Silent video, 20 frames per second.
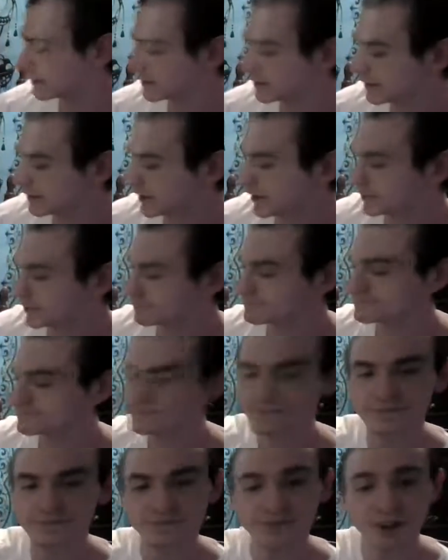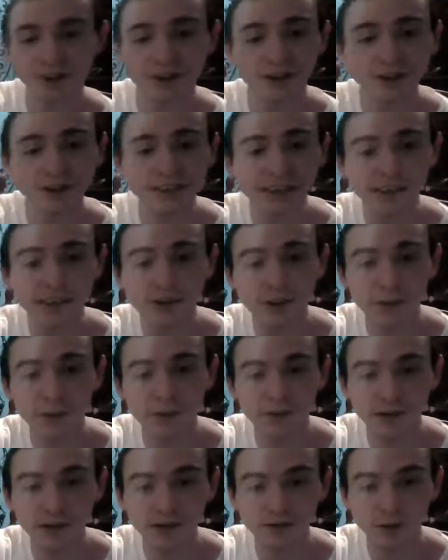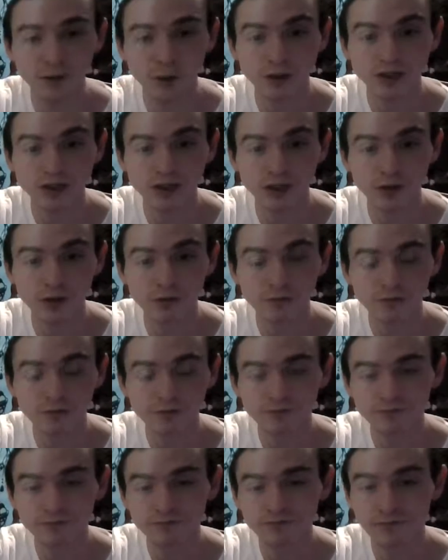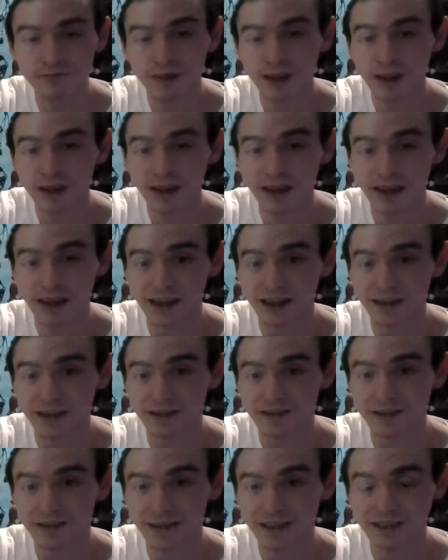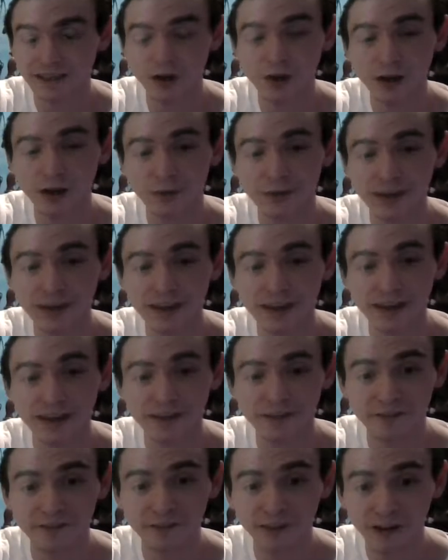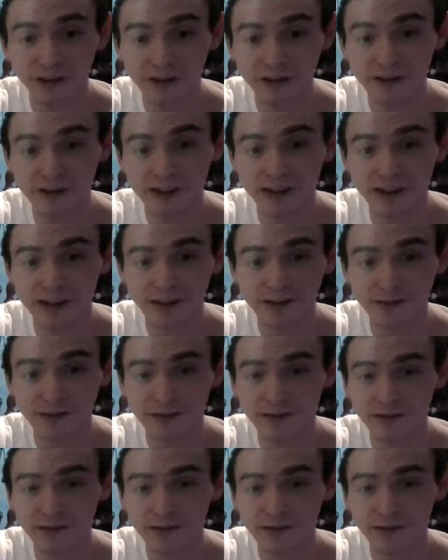yeah. They're going to take a leap of faith towards you. and it's going to be a very